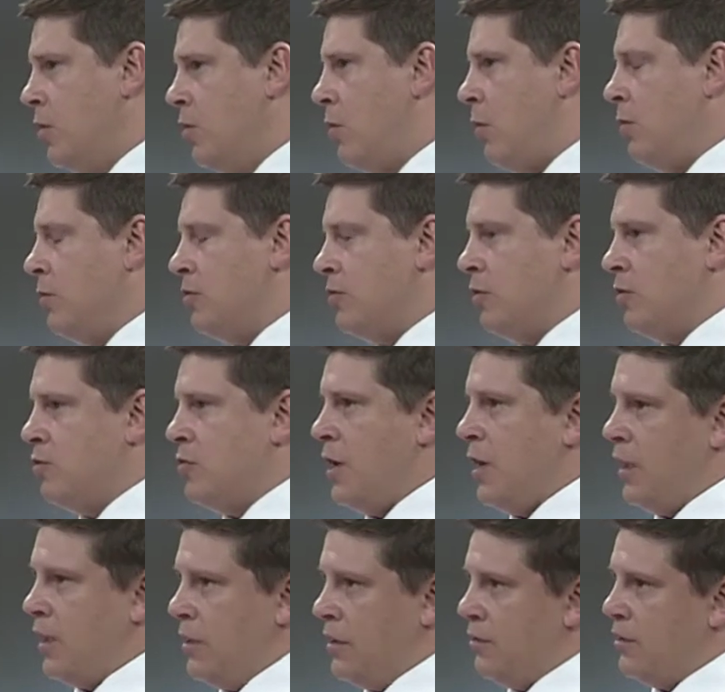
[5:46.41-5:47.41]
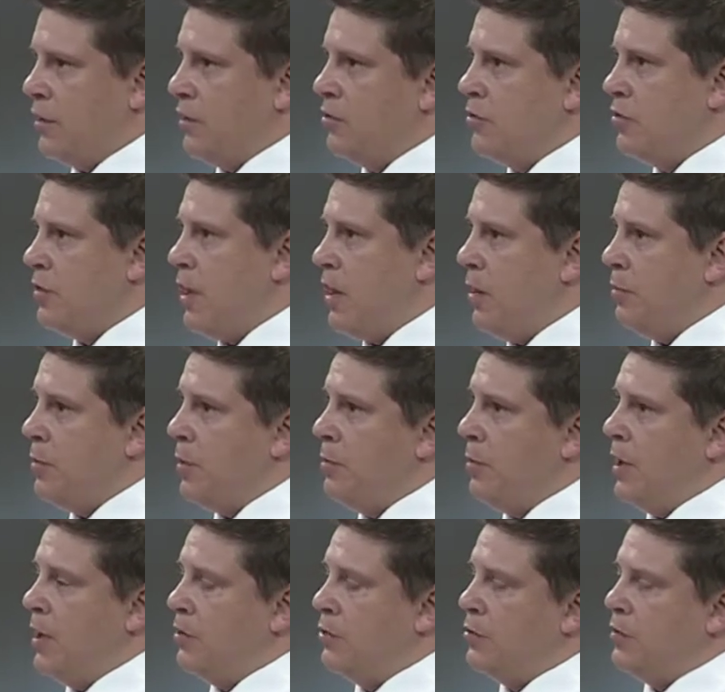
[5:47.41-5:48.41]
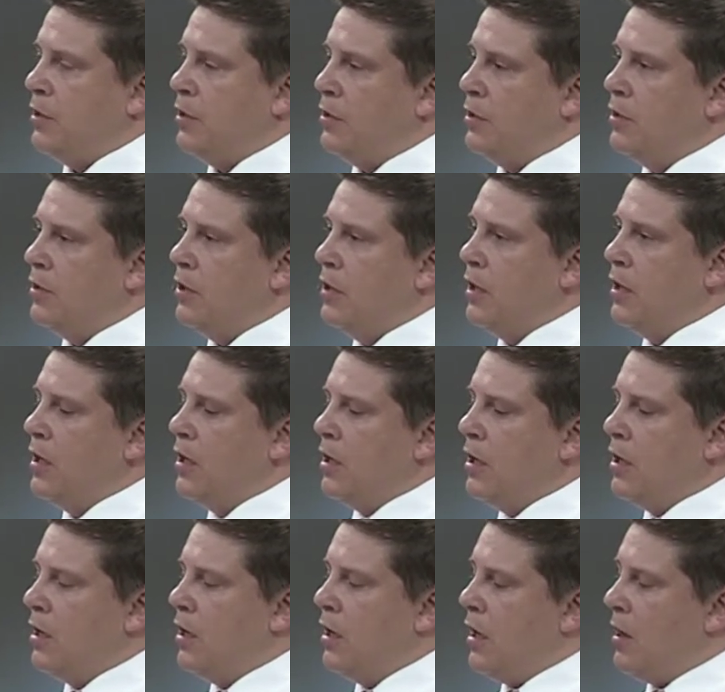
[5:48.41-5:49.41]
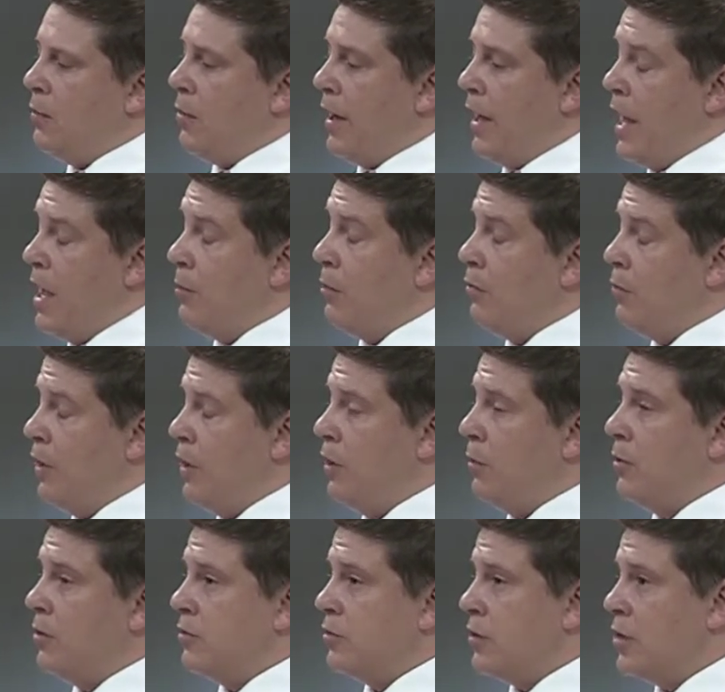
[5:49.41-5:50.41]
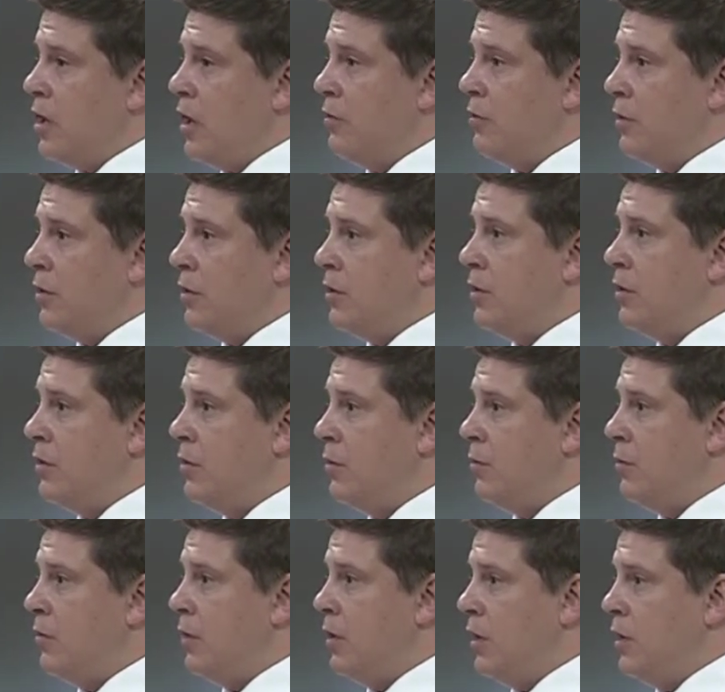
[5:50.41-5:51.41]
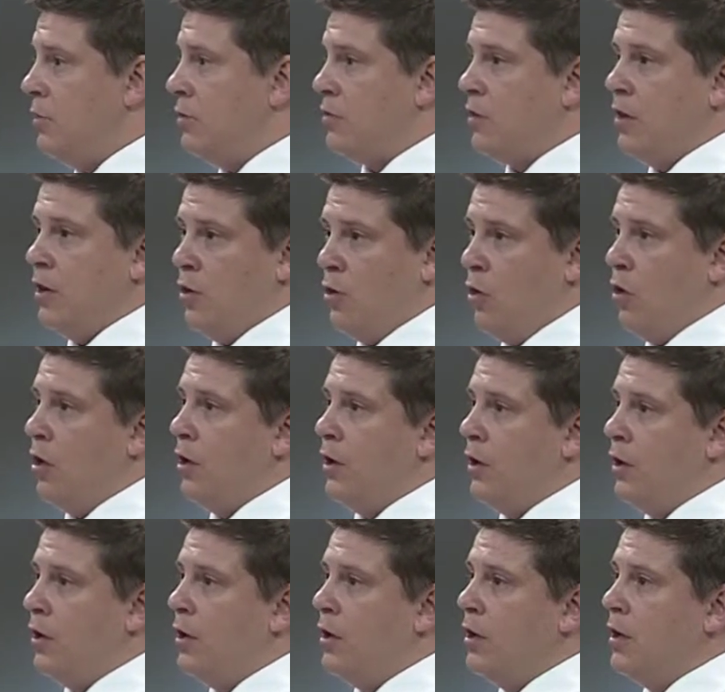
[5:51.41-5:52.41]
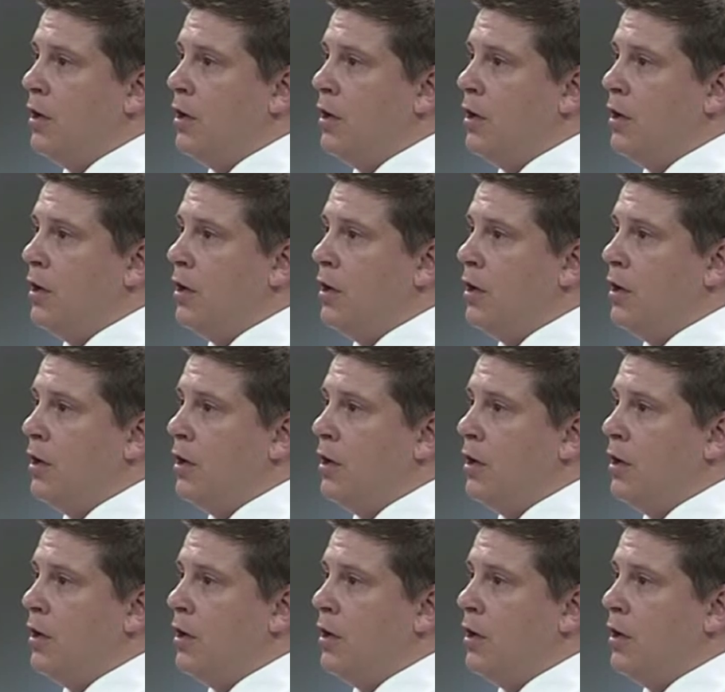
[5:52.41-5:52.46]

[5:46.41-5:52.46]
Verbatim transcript: I was still trying to get things set up in Mansfield, um, but I am available to cover Easton and Norton.